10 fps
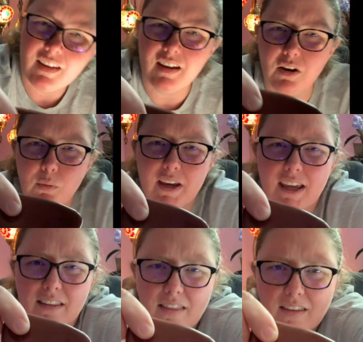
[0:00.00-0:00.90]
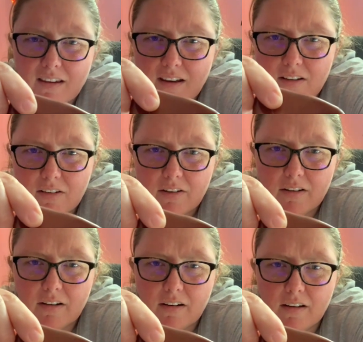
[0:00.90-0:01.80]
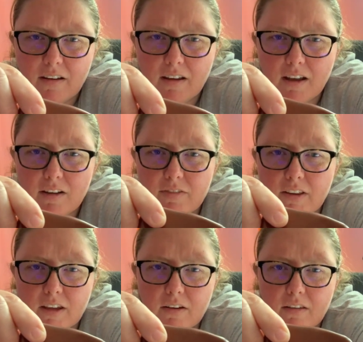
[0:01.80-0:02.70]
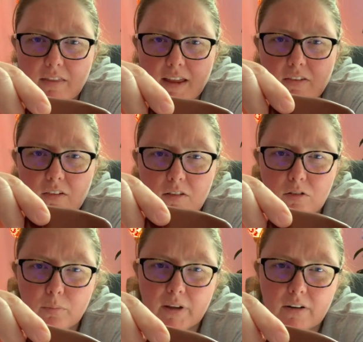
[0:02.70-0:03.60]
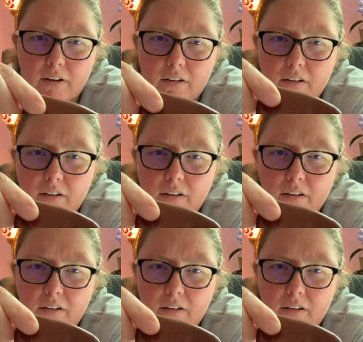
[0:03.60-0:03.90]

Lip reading: Are we getting the color? I feel like that's a little better.